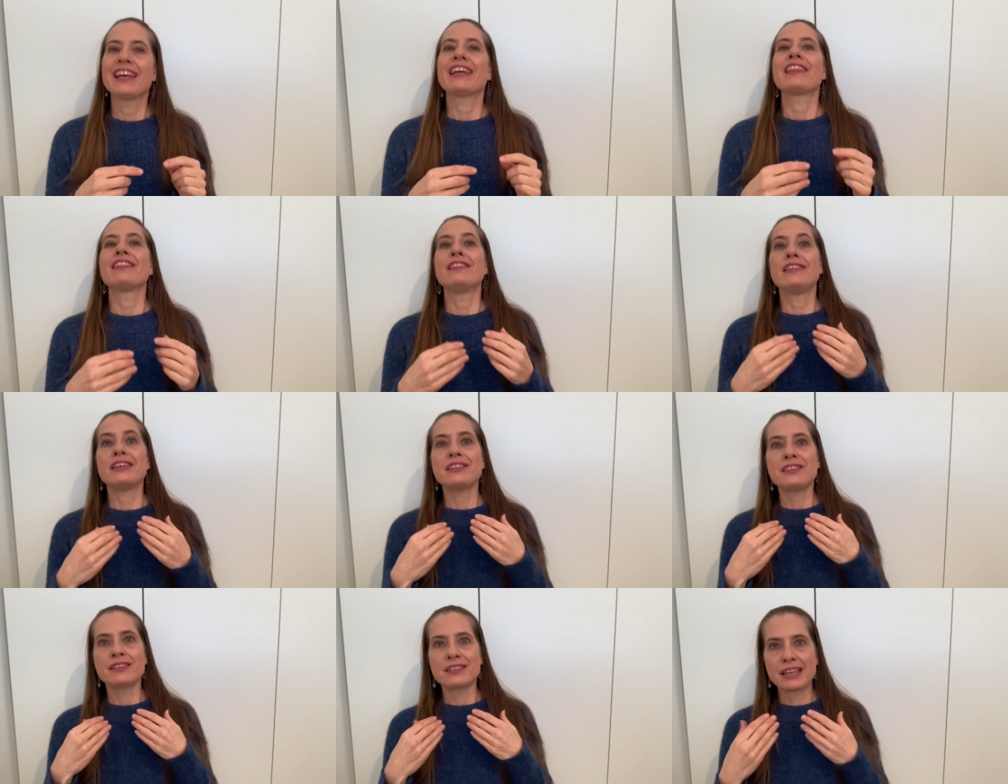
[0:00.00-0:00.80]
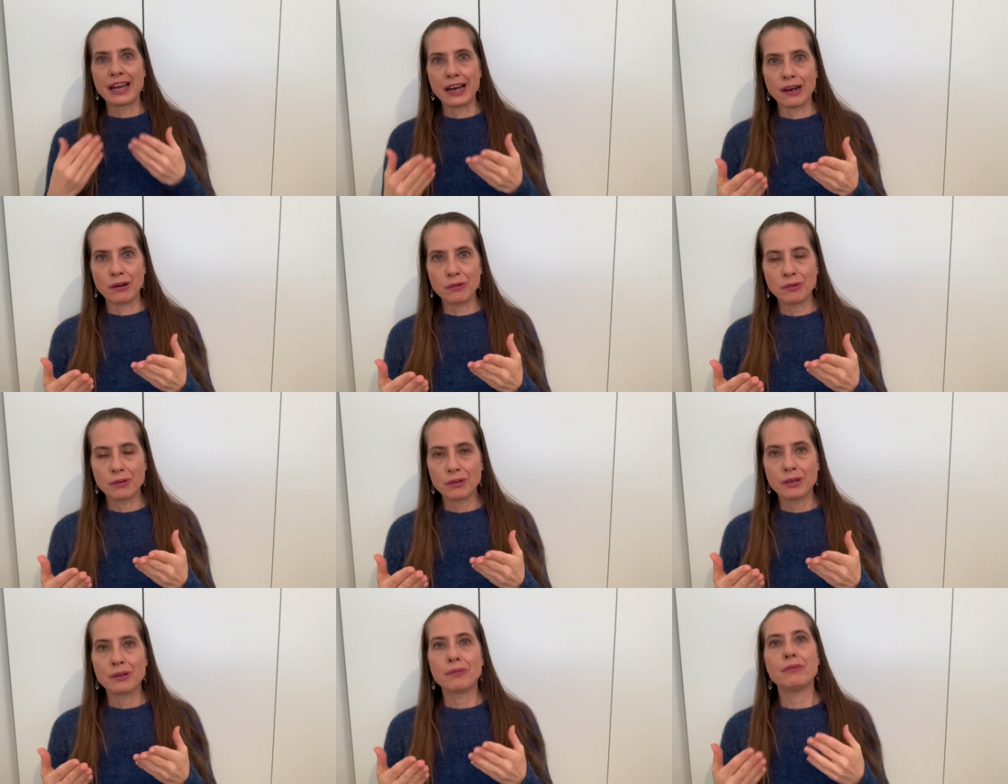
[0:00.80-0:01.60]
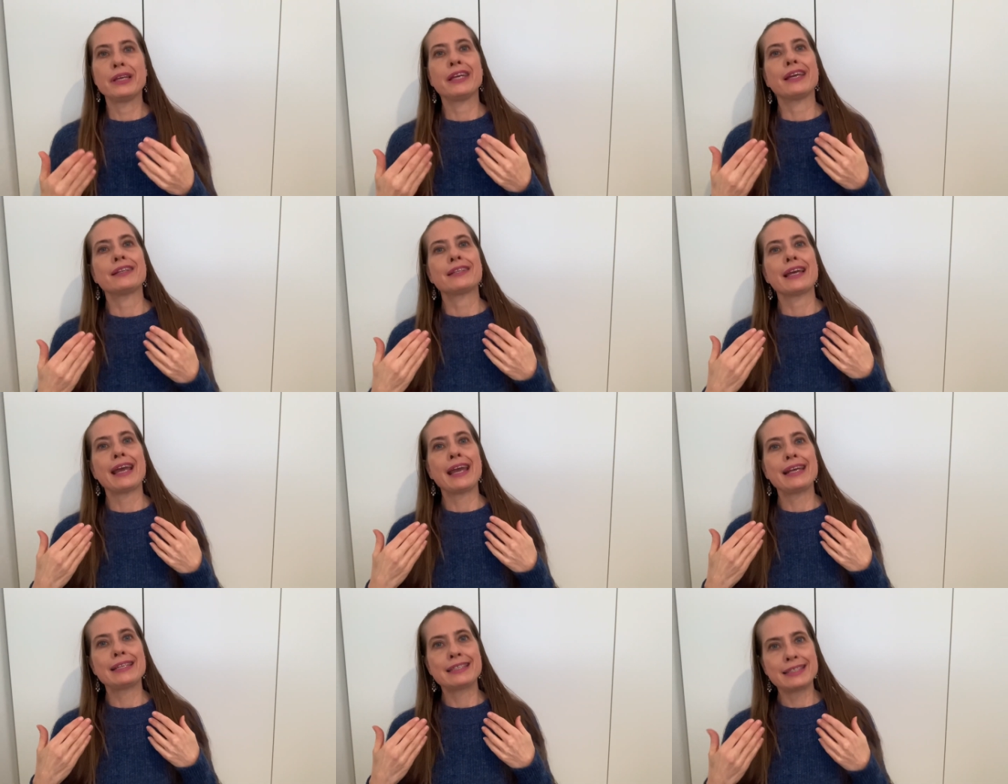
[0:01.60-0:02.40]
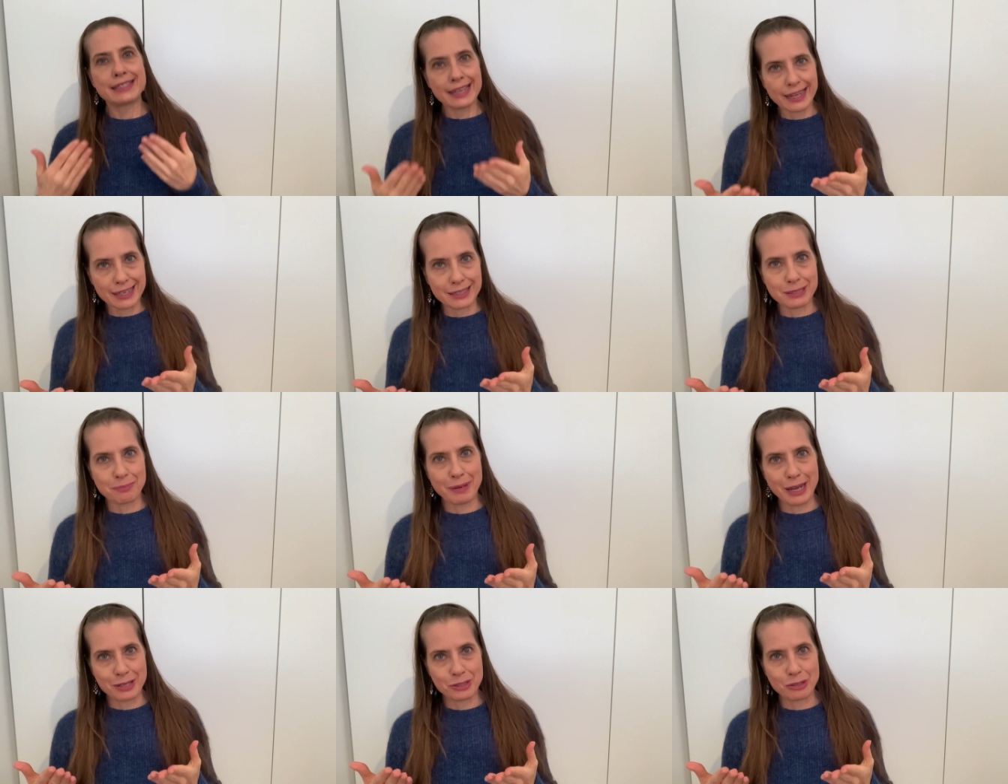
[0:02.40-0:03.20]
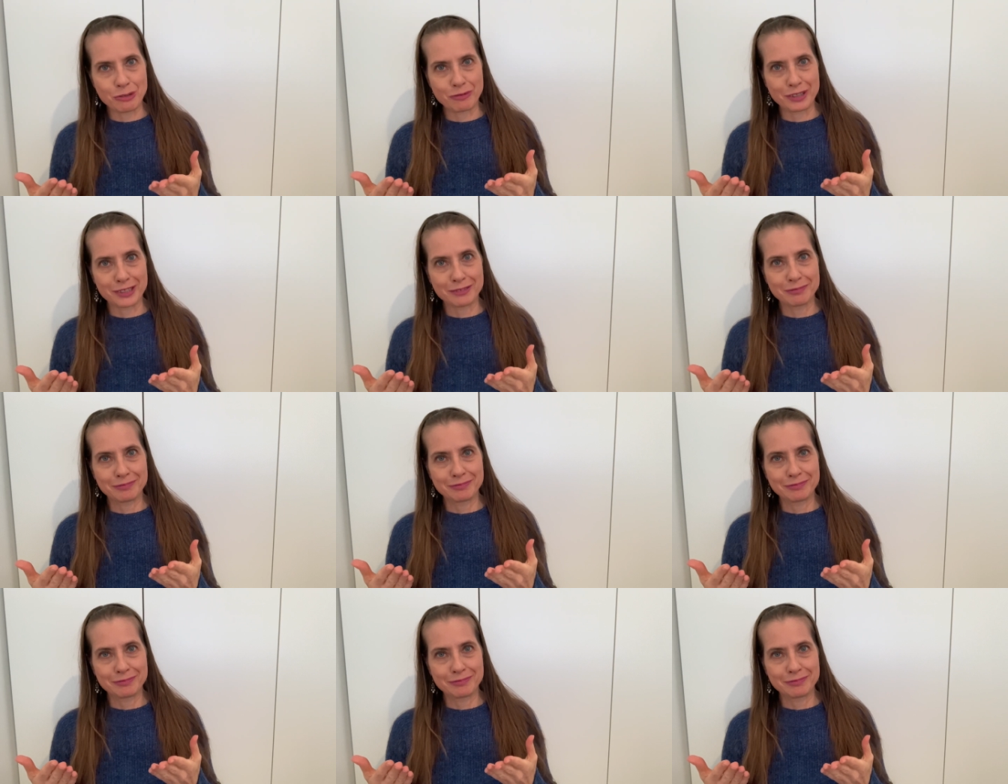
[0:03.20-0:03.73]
This is how we get a second Passover.